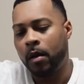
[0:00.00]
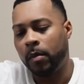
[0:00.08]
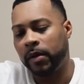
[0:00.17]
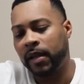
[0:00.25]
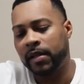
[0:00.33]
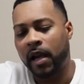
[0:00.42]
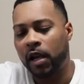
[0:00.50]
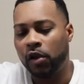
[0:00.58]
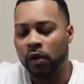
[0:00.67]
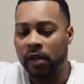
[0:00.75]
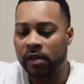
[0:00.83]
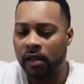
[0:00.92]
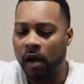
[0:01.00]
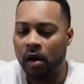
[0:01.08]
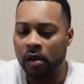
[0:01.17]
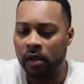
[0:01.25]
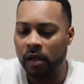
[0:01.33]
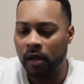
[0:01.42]
but that's how you
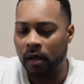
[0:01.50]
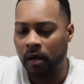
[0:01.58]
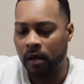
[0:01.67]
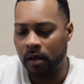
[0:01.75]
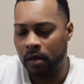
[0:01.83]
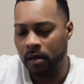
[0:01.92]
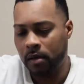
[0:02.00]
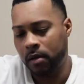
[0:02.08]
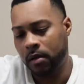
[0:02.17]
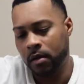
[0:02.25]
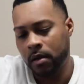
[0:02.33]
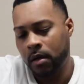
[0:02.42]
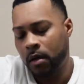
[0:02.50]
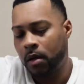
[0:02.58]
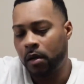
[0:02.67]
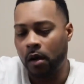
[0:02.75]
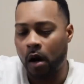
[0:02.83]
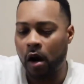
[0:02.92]
install the
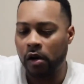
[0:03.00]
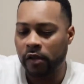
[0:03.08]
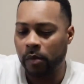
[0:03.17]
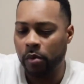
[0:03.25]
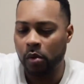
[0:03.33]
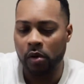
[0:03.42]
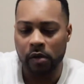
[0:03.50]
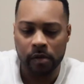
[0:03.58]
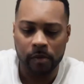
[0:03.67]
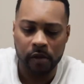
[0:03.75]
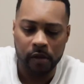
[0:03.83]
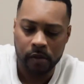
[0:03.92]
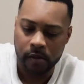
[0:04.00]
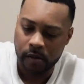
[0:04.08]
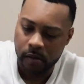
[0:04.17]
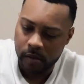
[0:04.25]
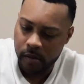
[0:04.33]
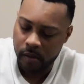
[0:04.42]
arch supports, man.
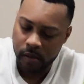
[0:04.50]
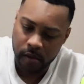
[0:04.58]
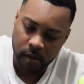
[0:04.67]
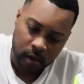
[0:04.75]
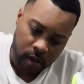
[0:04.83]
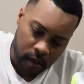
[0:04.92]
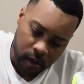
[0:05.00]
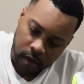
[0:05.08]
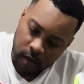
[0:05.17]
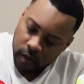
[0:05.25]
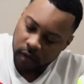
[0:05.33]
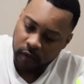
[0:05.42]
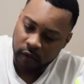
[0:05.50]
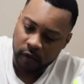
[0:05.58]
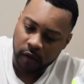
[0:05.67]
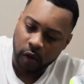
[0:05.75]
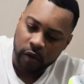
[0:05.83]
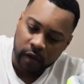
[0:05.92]
You just
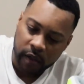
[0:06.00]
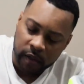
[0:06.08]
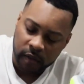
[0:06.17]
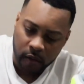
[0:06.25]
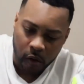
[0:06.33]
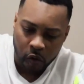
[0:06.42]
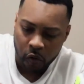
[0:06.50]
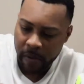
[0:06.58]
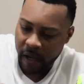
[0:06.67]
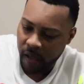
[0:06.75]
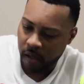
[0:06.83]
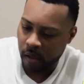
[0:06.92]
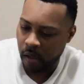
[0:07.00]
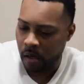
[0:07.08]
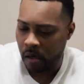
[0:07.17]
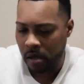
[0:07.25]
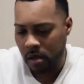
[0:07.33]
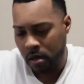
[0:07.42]
throw your insole back in there.